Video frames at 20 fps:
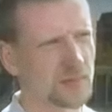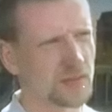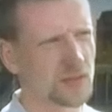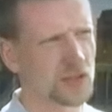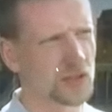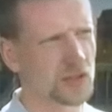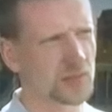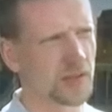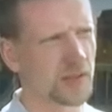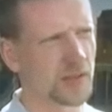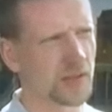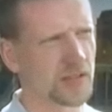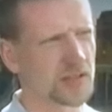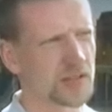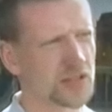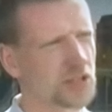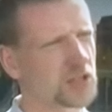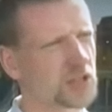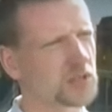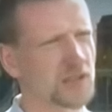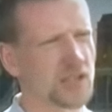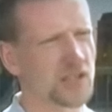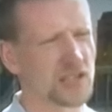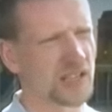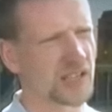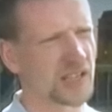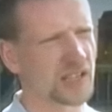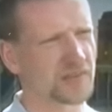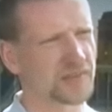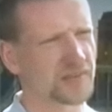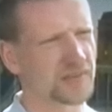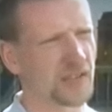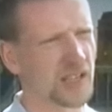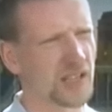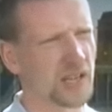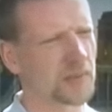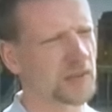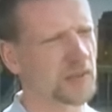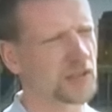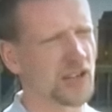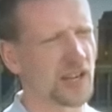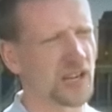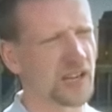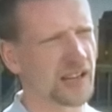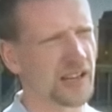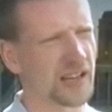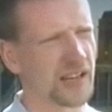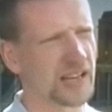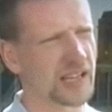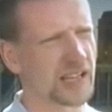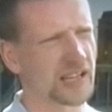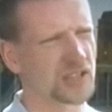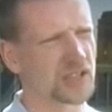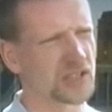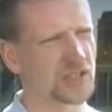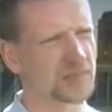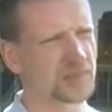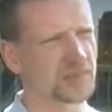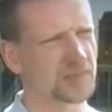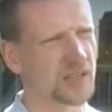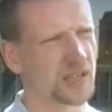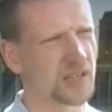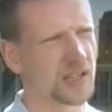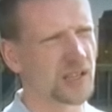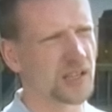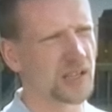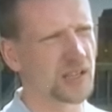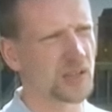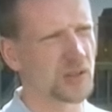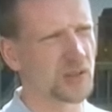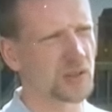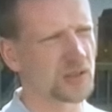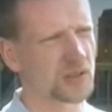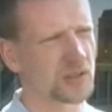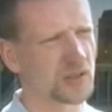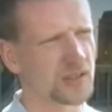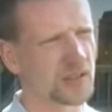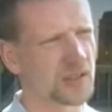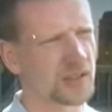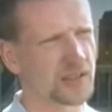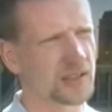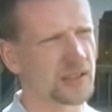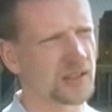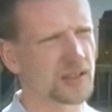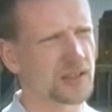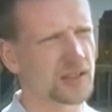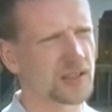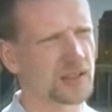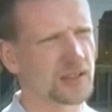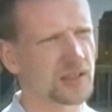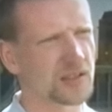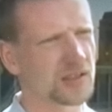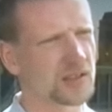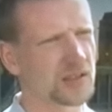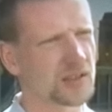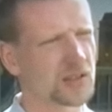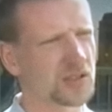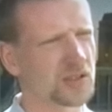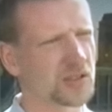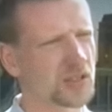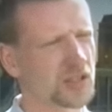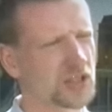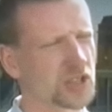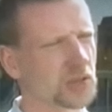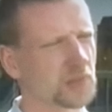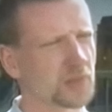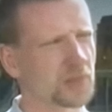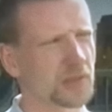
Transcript: He even took part in a police reconstruction of the day that Jamie went missing.